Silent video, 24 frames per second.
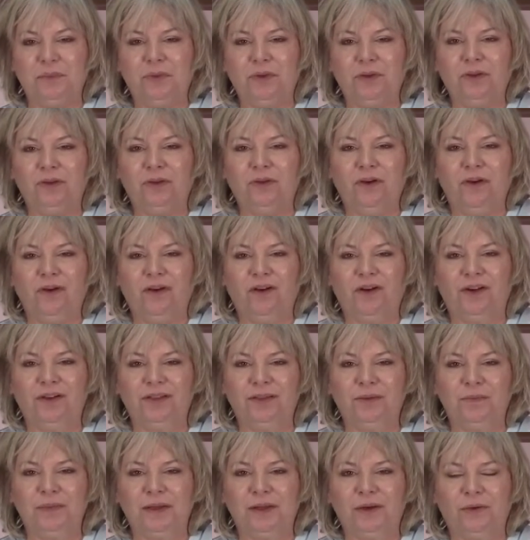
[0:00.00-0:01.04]
little heart in
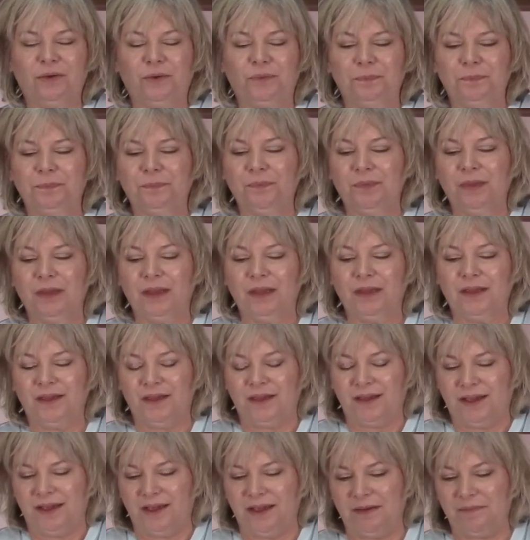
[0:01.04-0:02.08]
the middle.
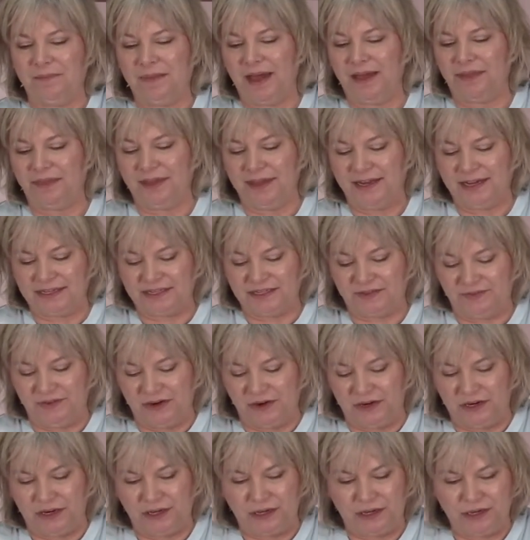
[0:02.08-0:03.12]
I think it's
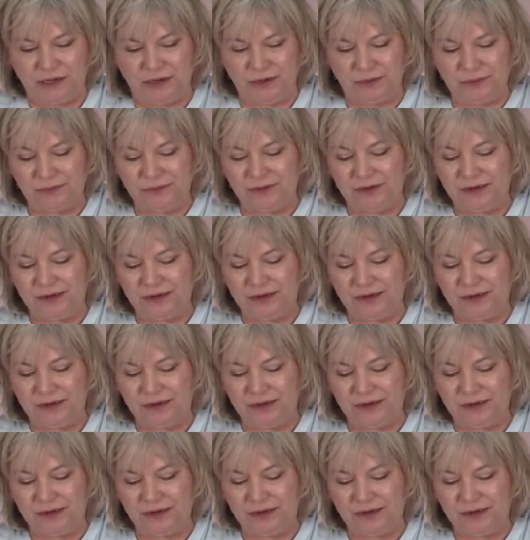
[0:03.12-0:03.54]
very cute.